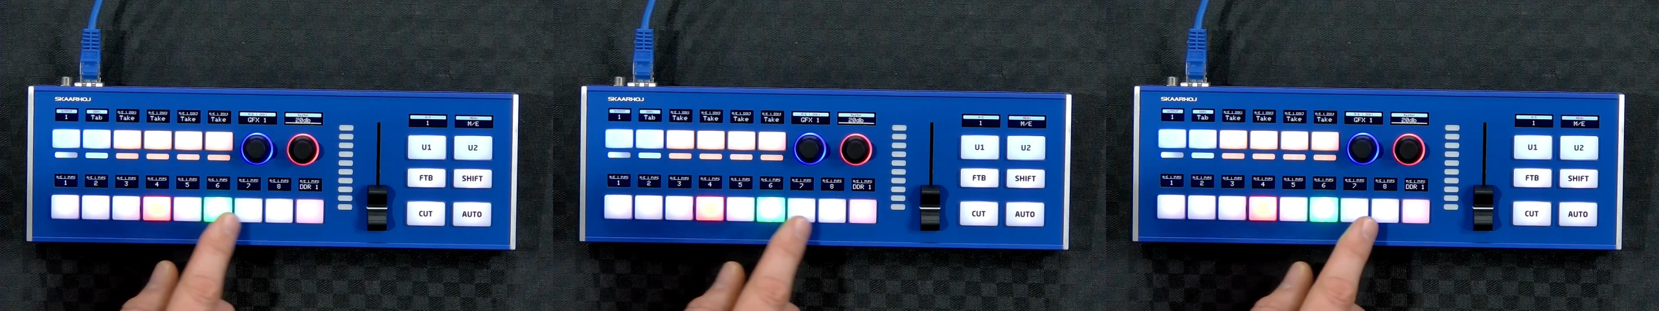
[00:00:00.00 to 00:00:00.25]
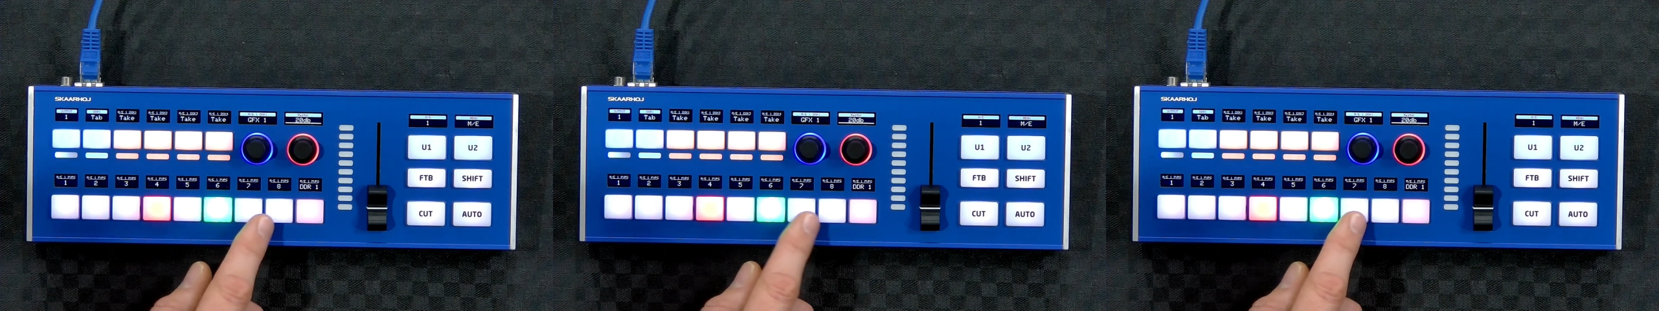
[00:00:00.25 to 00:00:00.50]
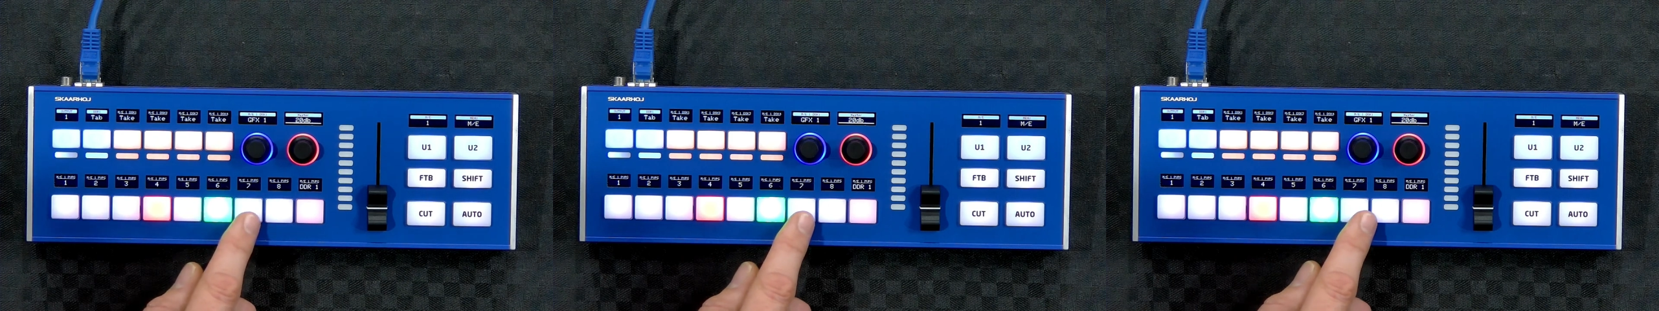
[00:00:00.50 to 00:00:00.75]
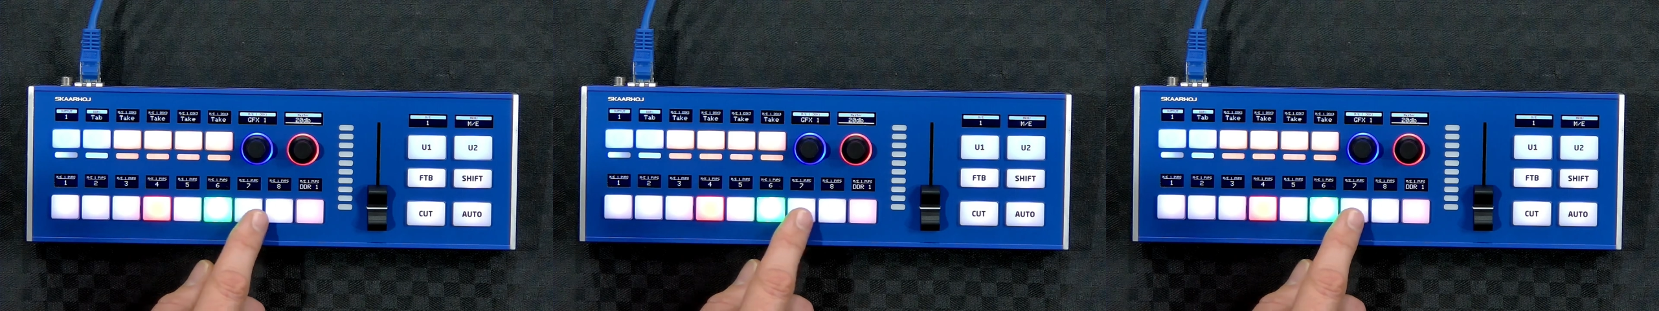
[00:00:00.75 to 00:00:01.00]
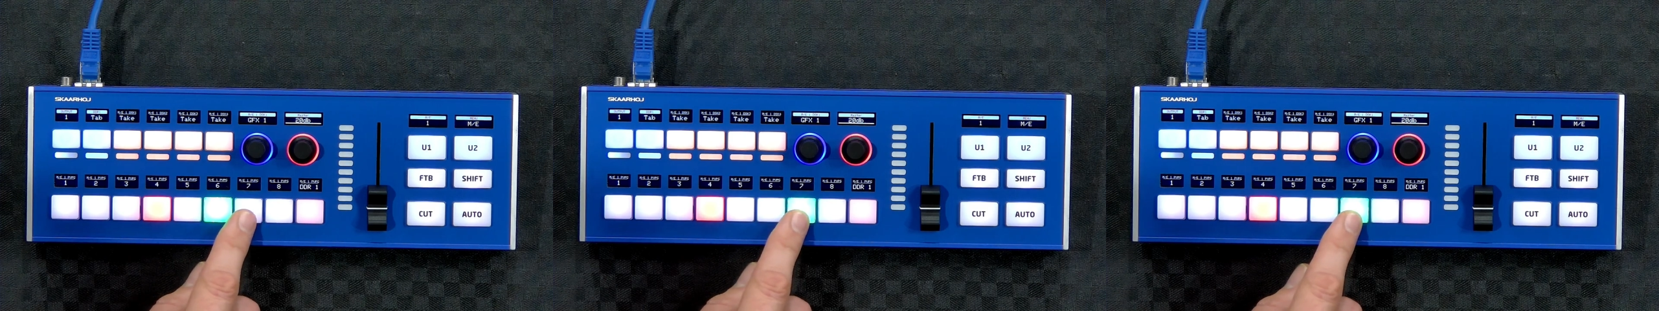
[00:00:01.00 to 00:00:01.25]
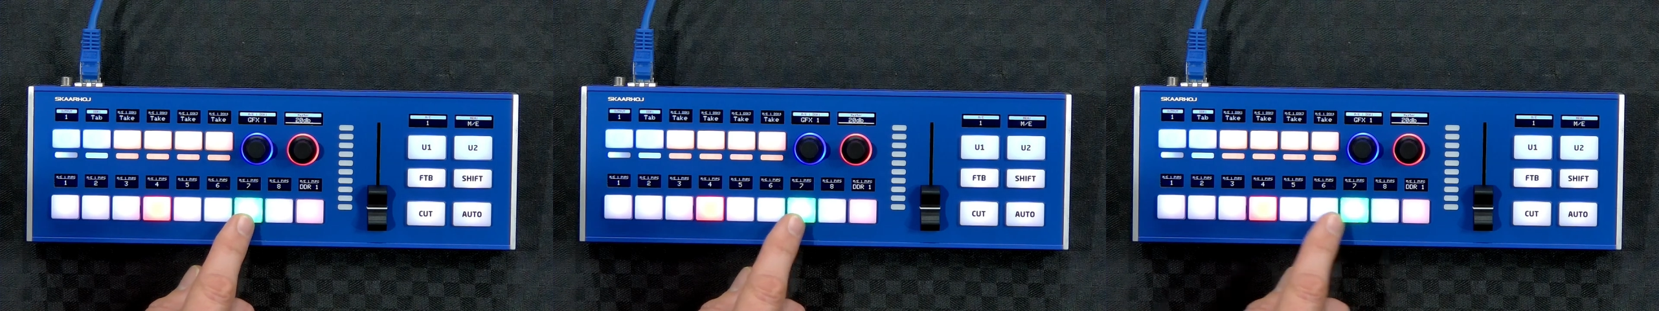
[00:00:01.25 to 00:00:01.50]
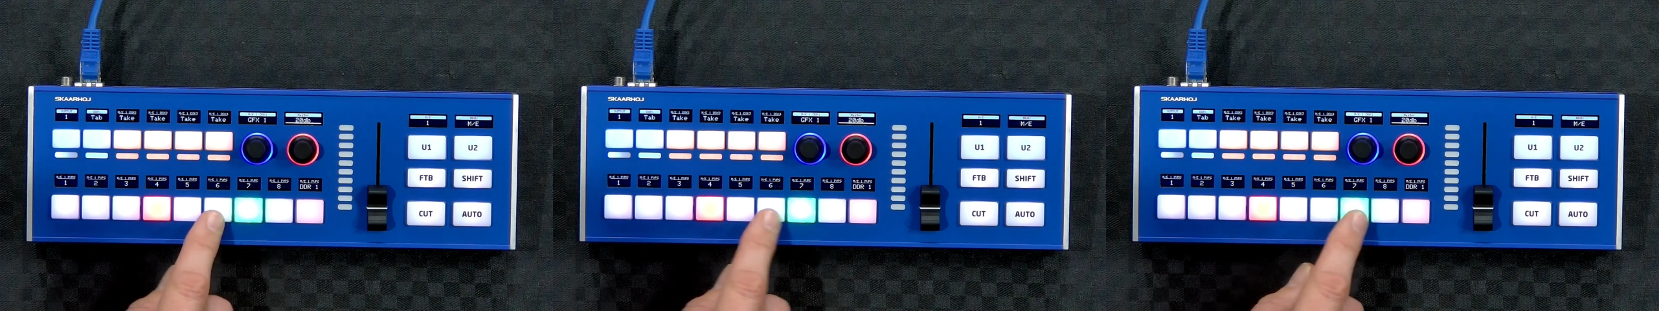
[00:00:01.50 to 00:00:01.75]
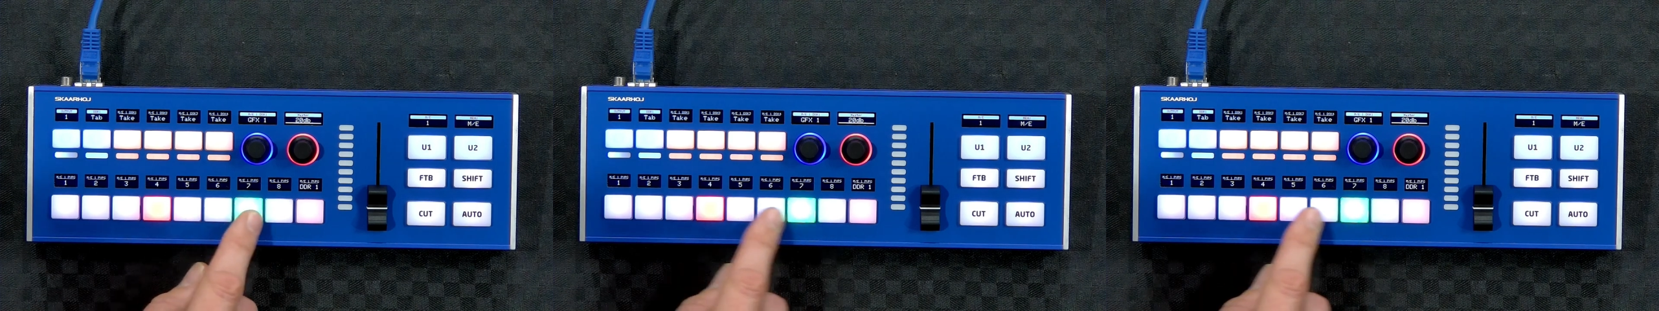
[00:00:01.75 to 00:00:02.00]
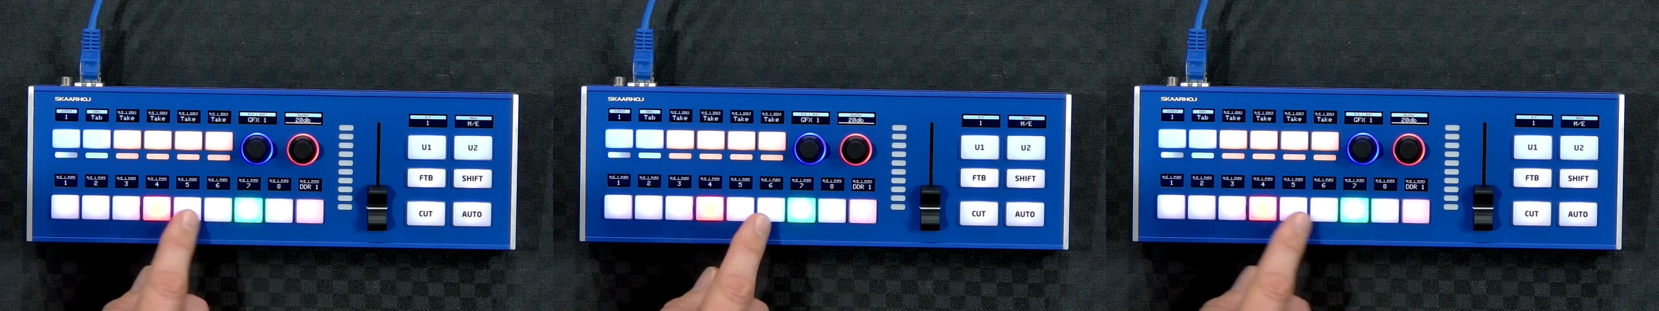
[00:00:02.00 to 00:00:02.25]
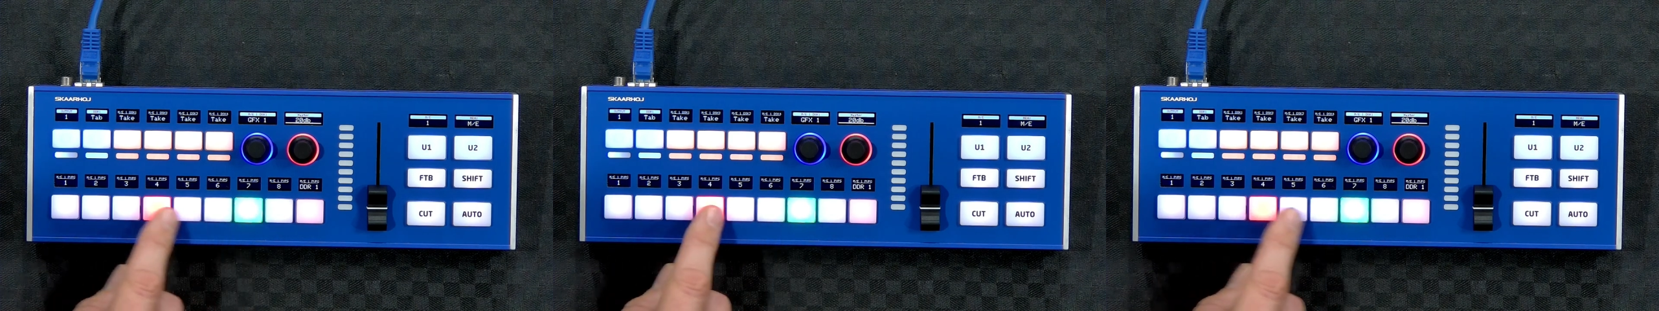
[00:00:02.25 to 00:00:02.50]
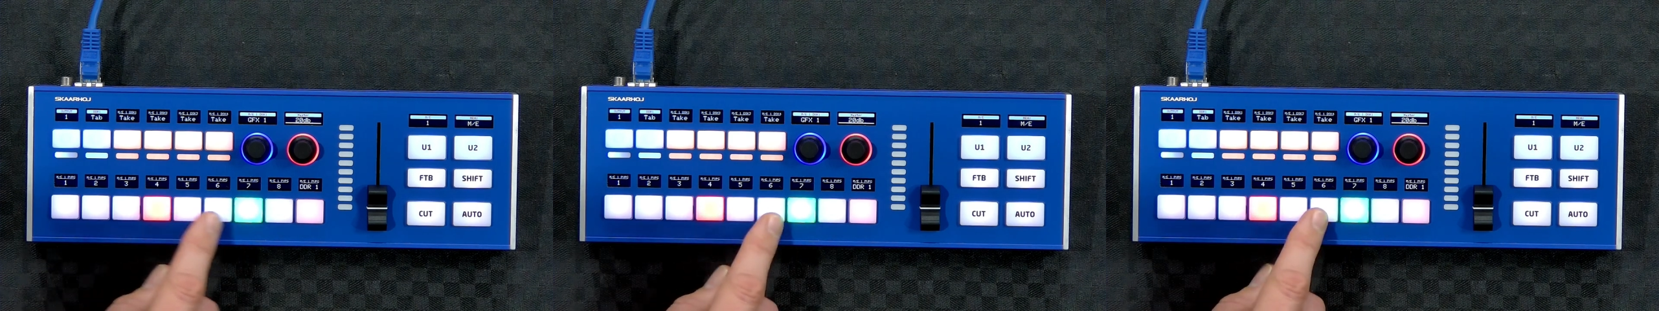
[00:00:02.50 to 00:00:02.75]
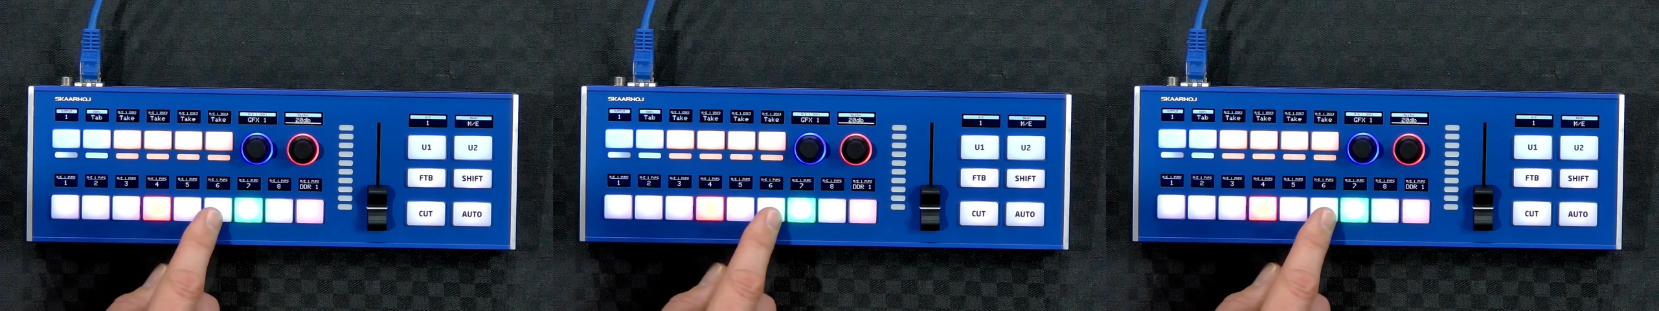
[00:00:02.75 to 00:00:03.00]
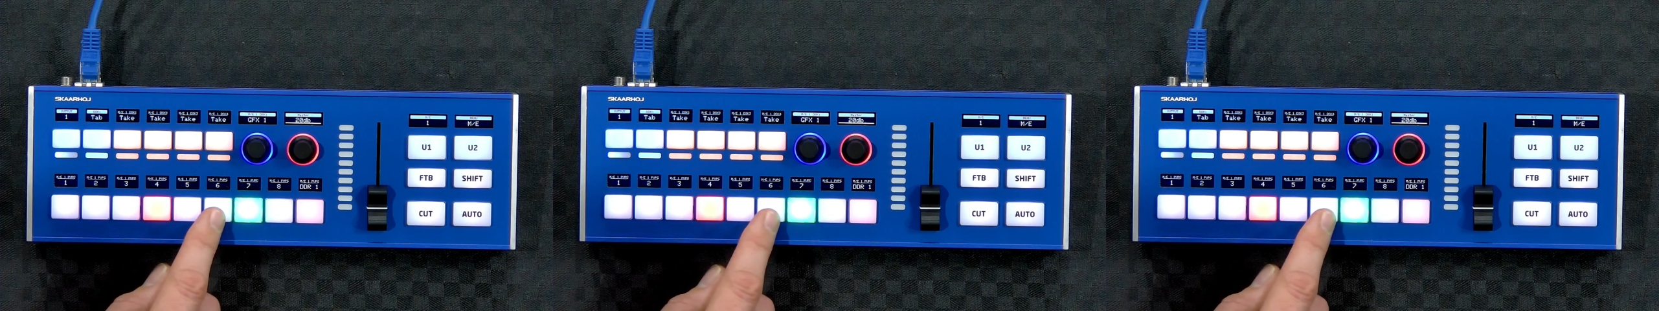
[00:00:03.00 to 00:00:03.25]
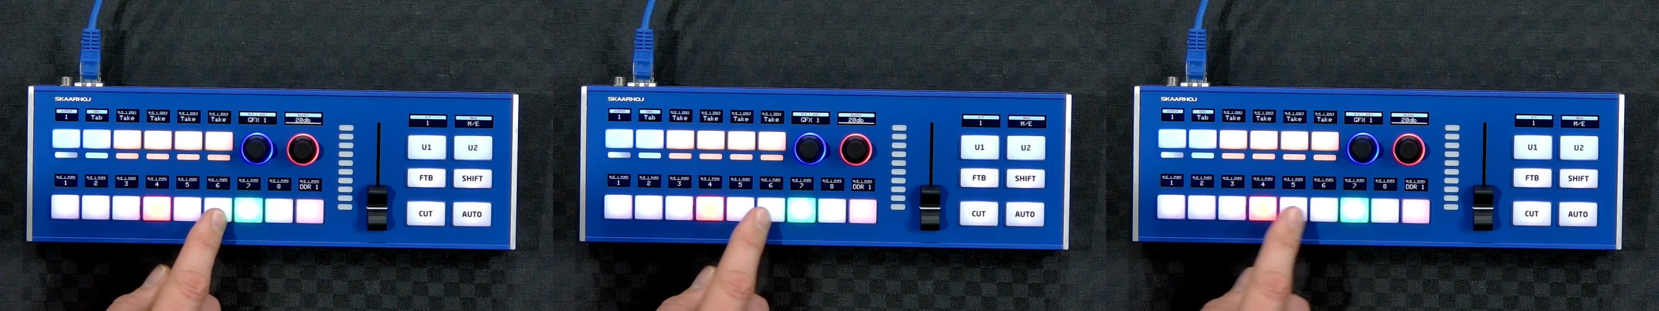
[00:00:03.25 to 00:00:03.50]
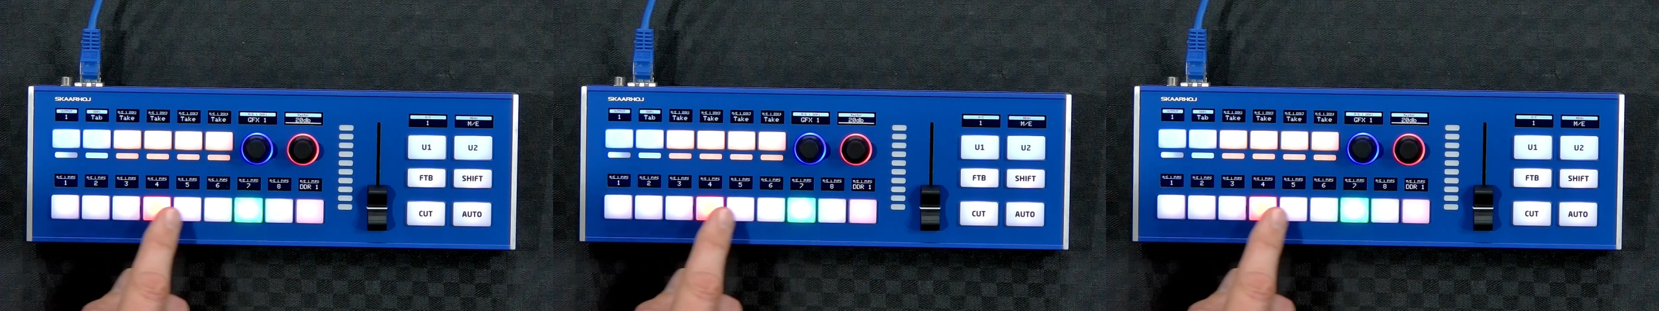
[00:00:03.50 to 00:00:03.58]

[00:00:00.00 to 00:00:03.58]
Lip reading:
No face is visible, so there are no lips to read.